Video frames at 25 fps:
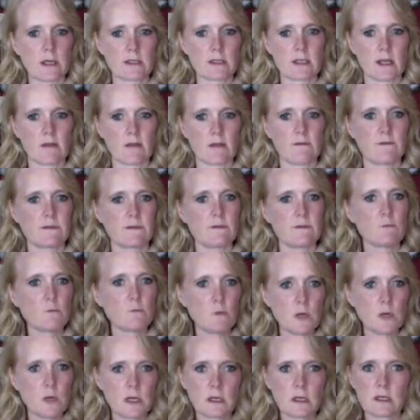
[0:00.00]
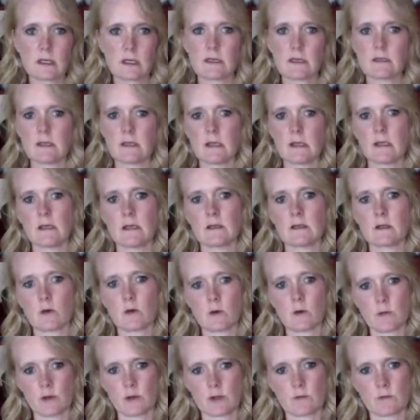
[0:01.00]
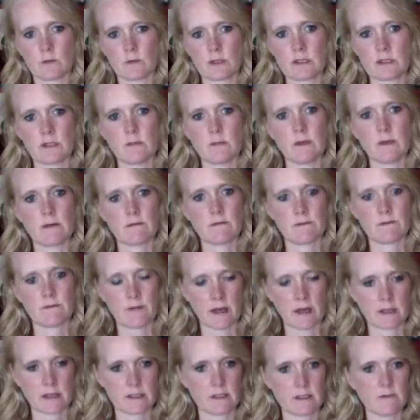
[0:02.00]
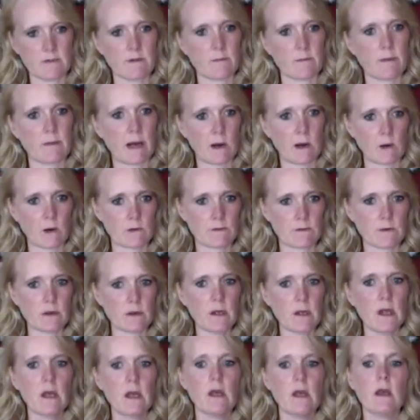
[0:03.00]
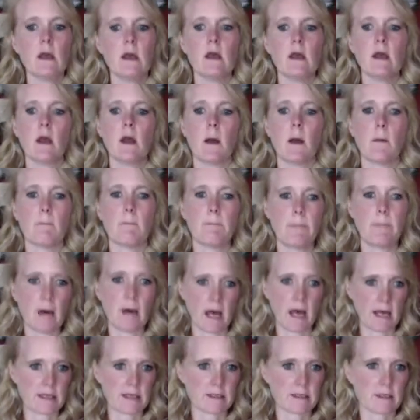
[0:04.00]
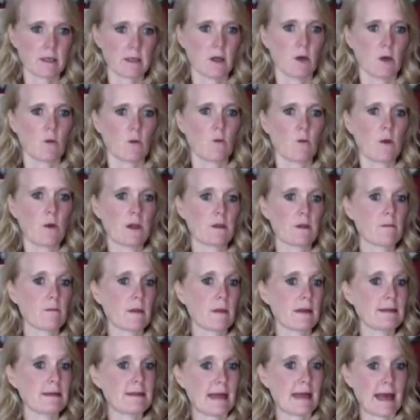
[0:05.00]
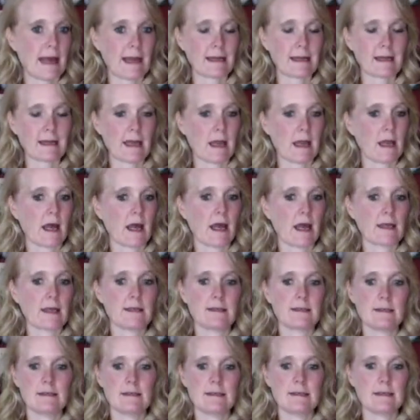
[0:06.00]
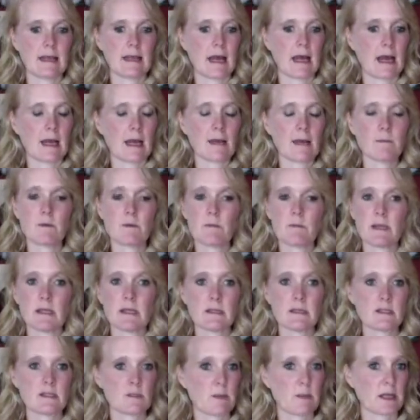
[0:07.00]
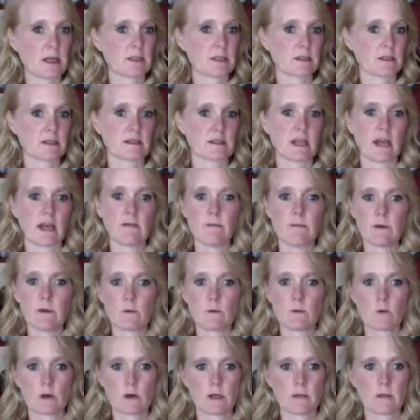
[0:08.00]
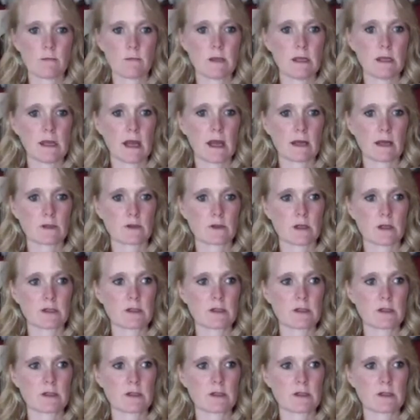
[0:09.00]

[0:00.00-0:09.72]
I've really seen total motion release to be effective and powerful. But with my dad, again, I am a peds specialist. I've been working pediatrics